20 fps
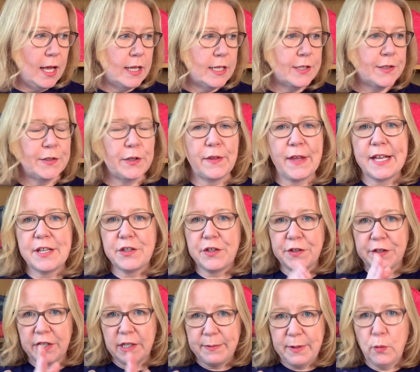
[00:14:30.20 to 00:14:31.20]
So that's just
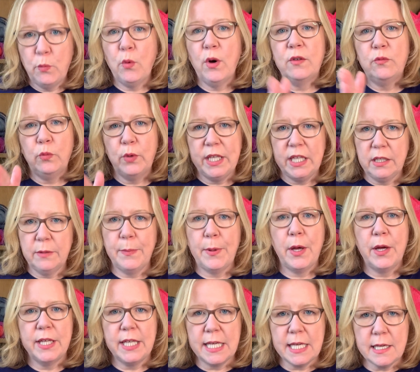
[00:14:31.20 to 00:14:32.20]
going to be 1 week per
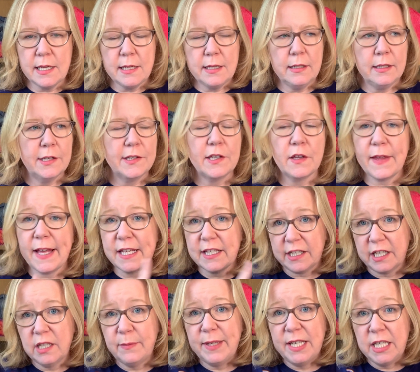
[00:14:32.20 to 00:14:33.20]
year. So that's
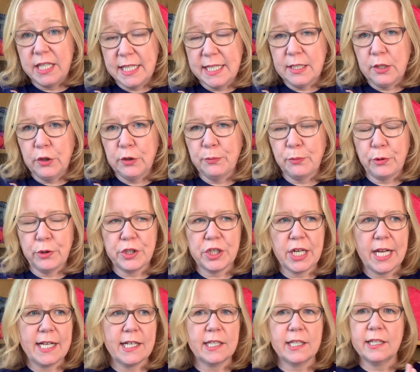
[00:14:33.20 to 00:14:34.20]
going to be a year-long
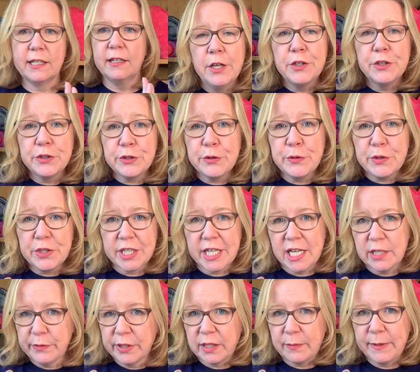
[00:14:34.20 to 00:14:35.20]
project. Do
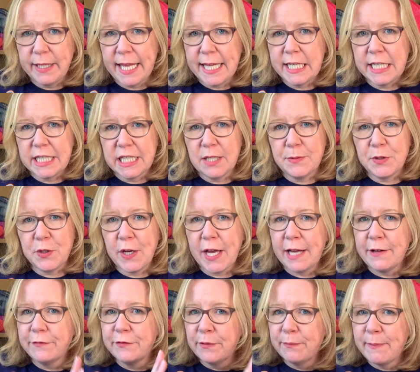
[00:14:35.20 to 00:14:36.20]
share with me any tips you
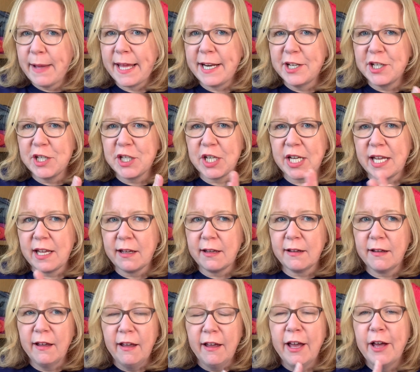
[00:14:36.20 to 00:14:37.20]
have for
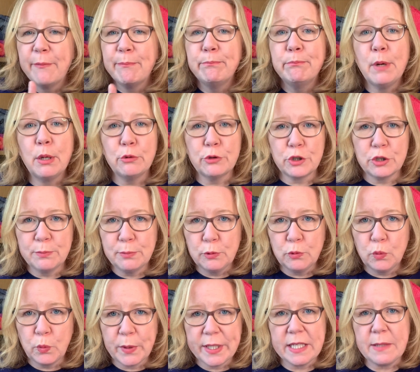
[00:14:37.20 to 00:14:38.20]
managing multiple
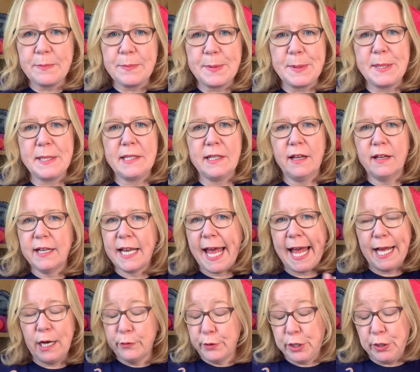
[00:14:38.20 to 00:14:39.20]
whips and
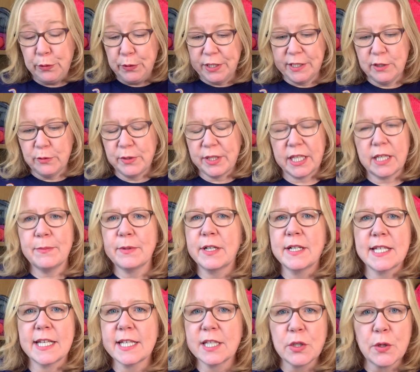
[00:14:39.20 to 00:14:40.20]
how you deal with it, because
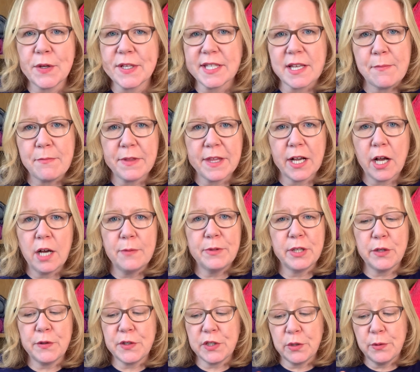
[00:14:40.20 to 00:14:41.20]
it's not something I'm
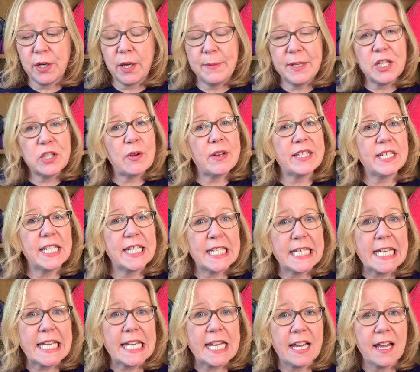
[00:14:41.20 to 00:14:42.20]
used to, and I'm interested to
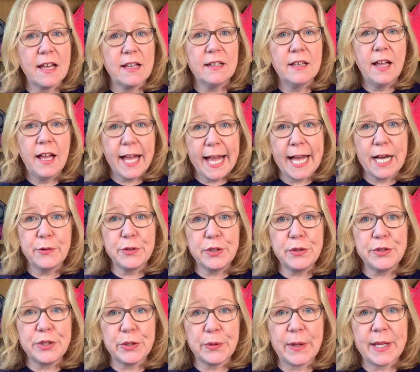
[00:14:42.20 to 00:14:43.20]
hear how you
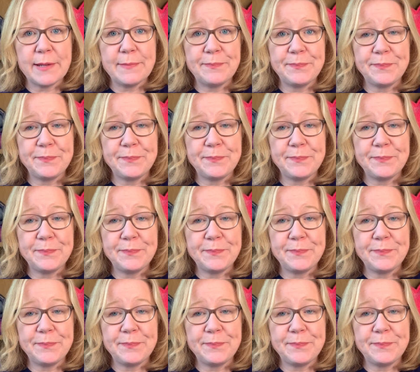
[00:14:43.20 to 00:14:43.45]
do it.